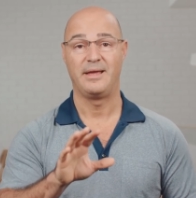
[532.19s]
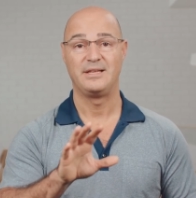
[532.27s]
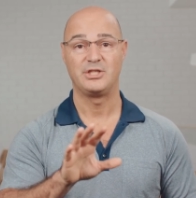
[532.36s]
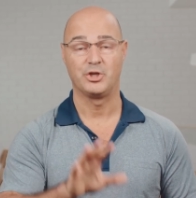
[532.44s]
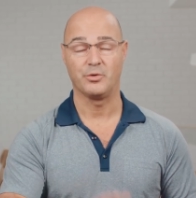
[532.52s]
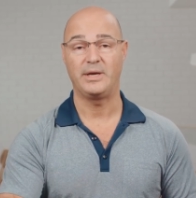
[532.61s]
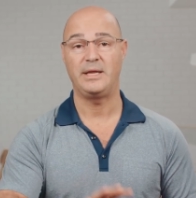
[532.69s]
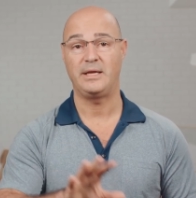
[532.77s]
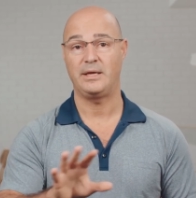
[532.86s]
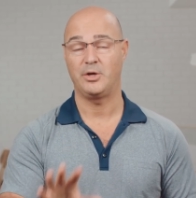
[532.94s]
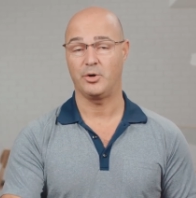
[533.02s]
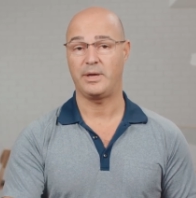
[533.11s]

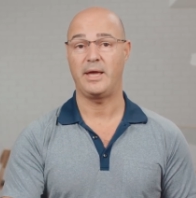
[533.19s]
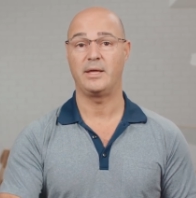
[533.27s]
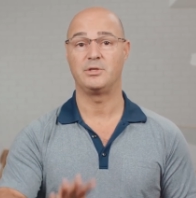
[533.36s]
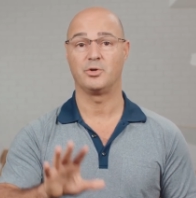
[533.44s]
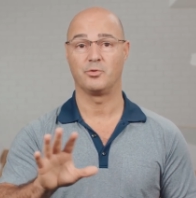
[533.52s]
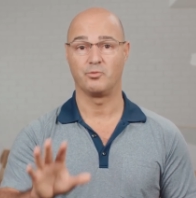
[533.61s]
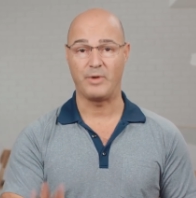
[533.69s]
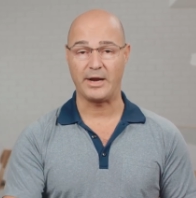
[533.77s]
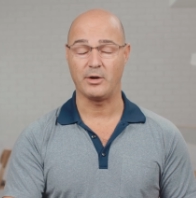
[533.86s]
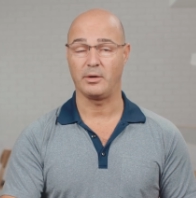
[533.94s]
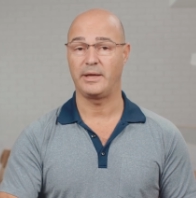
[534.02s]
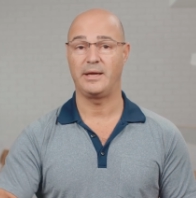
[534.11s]
screening your kids
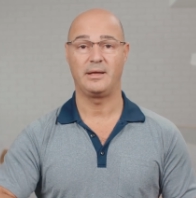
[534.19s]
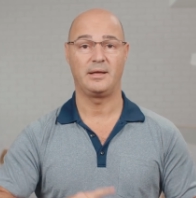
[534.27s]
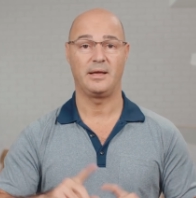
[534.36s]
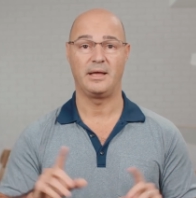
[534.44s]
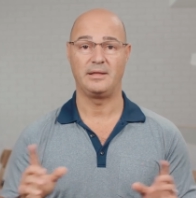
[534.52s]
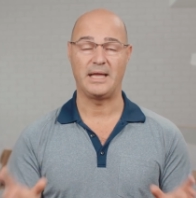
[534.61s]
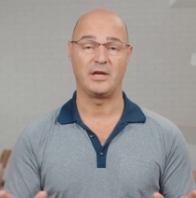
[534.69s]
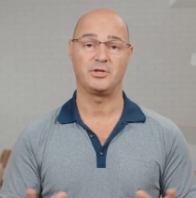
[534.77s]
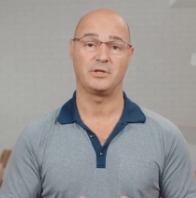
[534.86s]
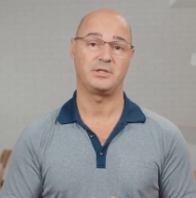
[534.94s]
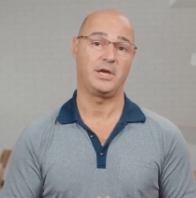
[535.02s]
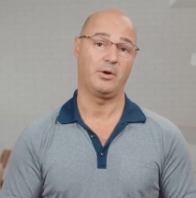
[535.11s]
regularly and not
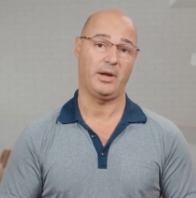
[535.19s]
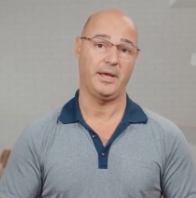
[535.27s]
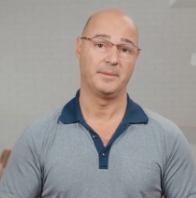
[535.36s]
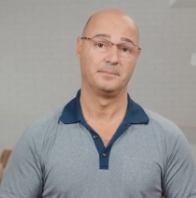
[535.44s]
just yearly.